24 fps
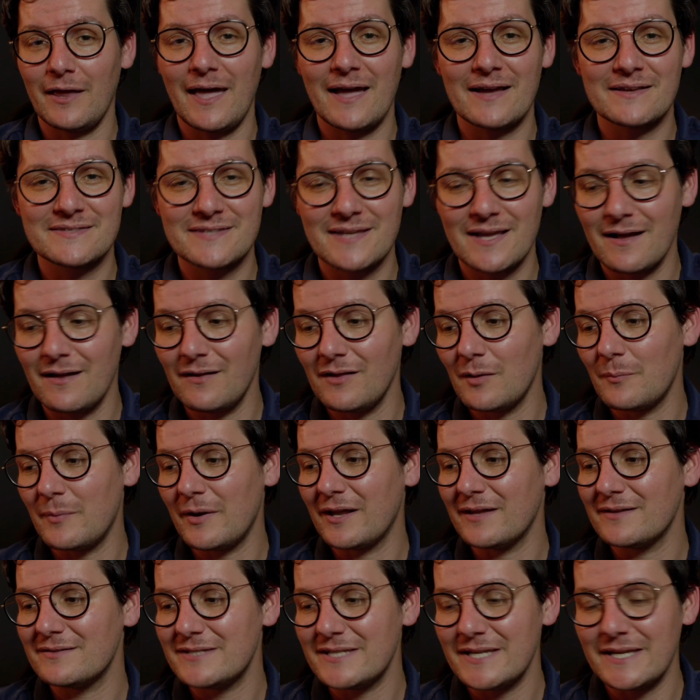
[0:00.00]
Excel,
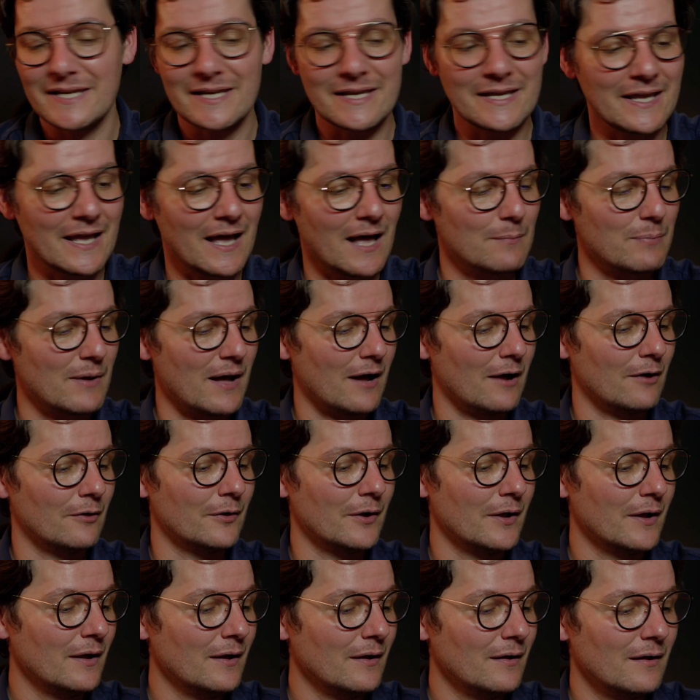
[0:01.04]
about IT,
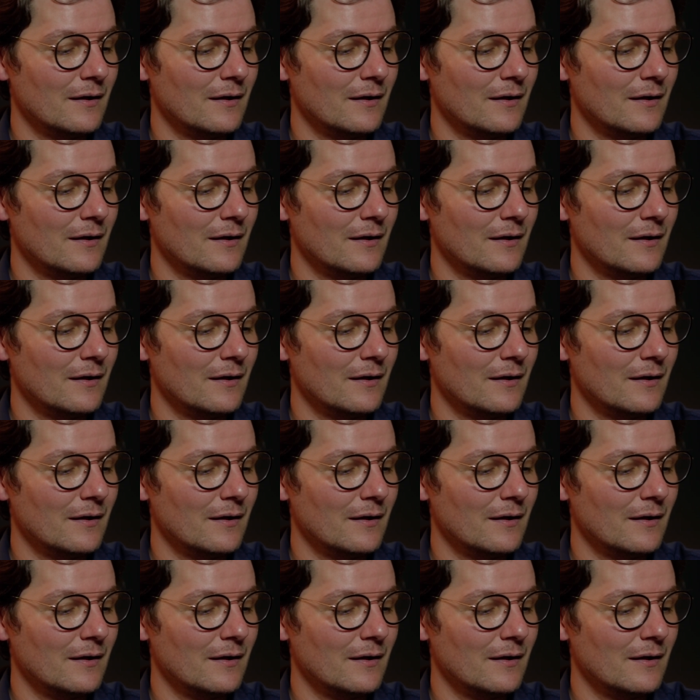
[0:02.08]
about